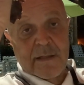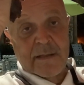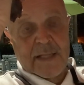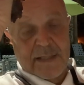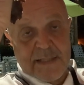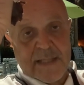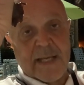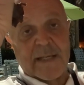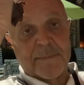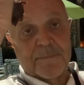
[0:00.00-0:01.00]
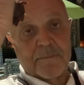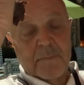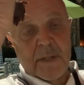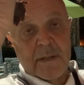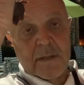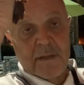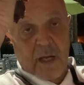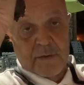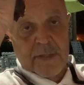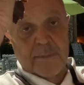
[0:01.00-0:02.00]
that can say,
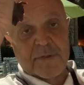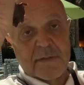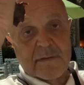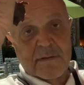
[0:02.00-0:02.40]
Dr. Gibson,